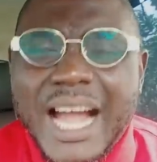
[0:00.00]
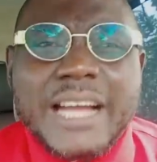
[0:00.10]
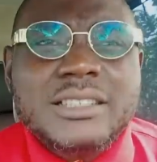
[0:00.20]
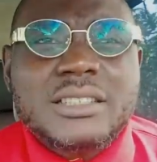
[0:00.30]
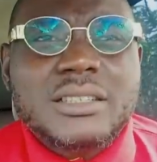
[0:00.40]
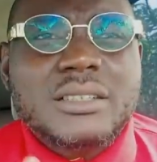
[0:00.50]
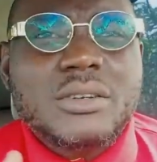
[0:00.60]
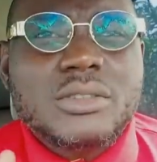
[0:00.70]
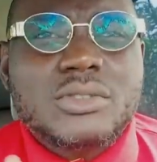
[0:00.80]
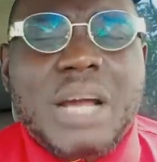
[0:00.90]
And
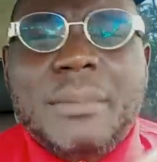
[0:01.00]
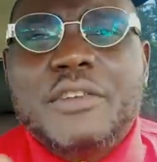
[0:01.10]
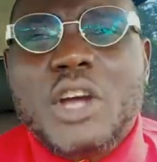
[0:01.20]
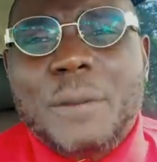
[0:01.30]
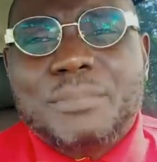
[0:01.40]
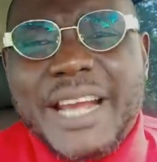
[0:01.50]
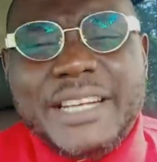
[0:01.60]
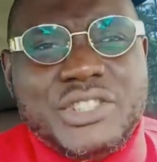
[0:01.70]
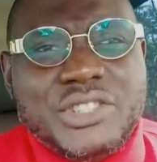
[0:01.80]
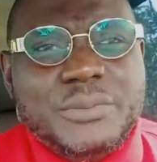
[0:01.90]
some of the
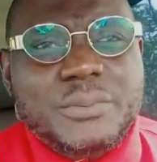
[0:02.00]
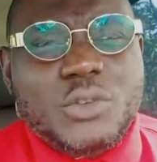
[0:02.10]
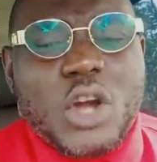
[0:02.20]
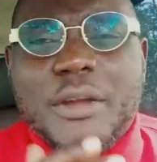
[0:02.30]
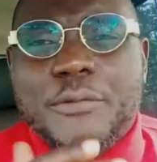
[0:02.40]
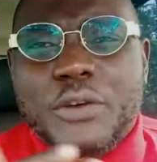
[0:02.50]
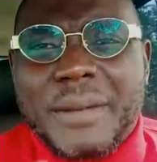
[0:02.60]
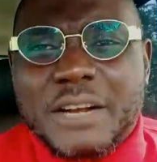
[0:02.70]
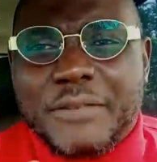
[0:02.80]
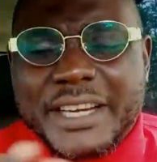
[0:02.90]
updates coming
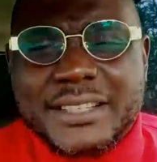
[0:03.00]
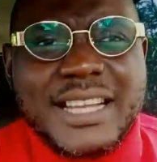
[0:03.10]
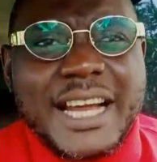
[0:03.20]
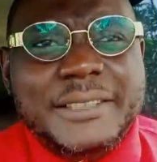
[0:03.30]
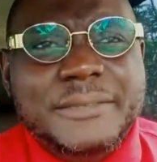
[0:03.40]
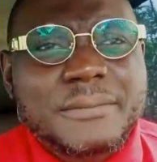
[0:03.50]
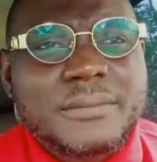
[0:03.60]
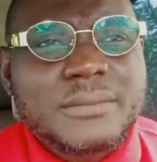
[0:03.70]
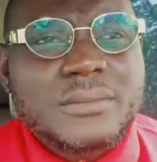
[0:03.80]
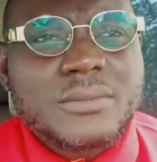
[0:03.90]
from Afghanistan,
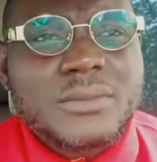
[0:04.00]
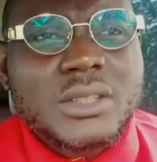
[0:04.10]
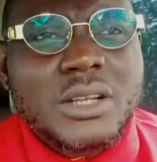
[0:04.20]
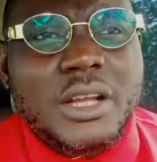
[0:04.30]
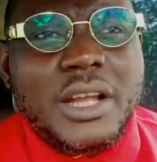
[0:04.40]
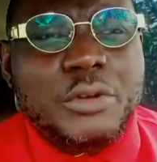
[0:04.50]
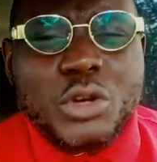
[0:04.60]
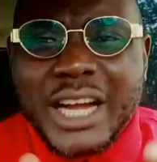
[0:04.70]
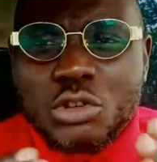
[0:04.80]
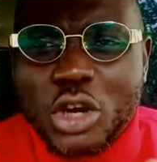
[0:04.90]

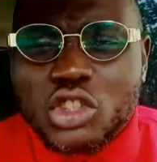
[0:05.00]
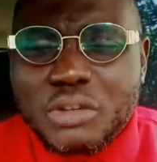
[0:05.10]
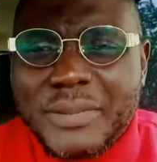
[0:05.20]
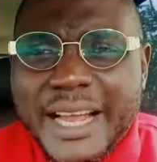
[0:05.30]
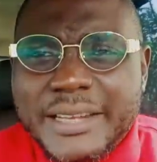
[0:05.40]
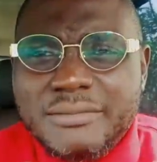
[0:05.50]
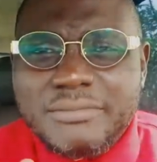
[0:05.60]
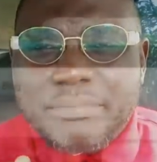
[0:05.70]
you can go to my